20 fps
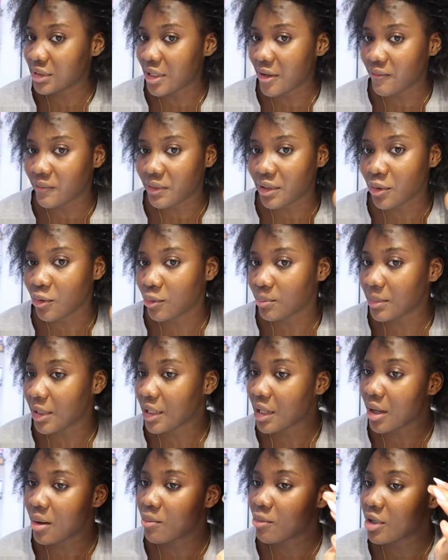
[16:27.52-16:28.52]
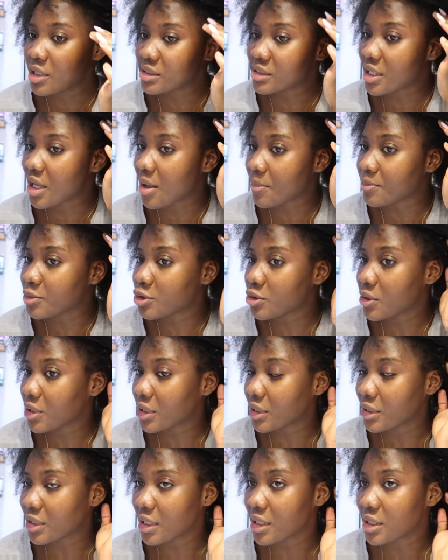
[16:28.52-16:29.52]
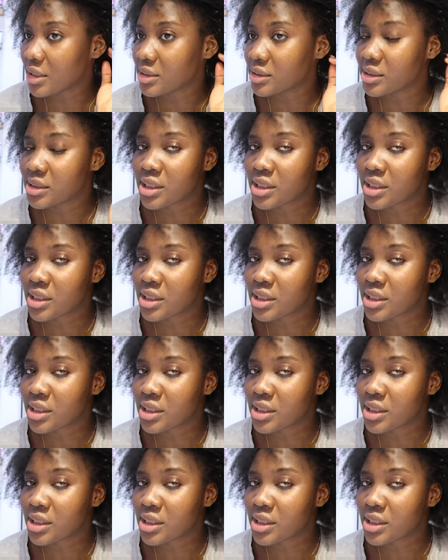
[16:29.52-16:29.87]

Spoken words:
And I really hope the camera is capturing that.